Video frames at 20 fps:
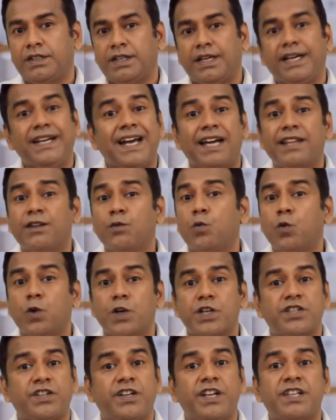In other
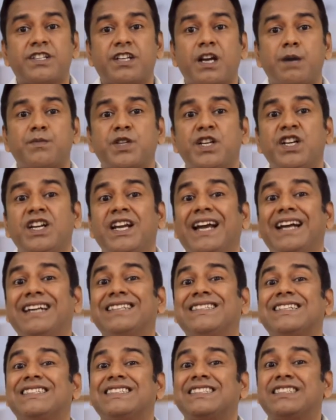words, disruption
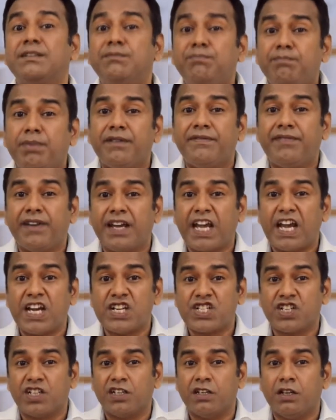is a
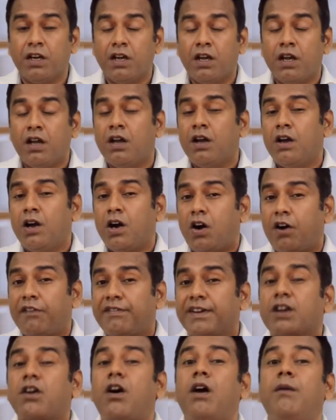simplification of
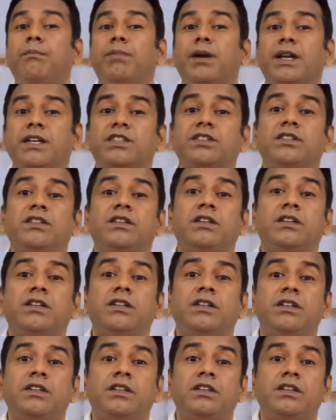a complex
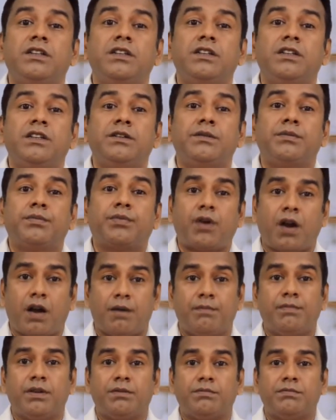
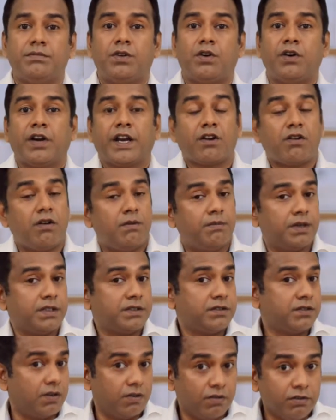problem or a
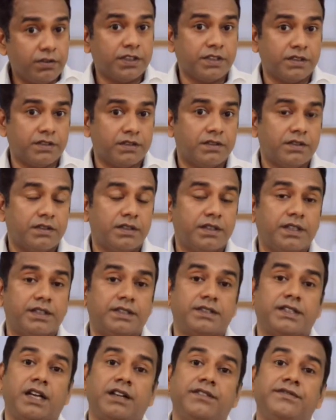complex solution
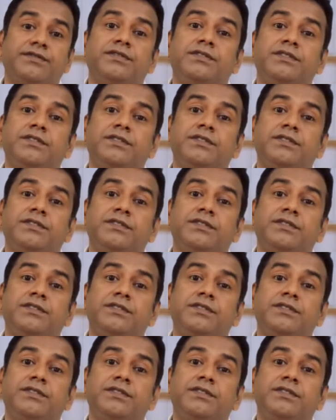itself.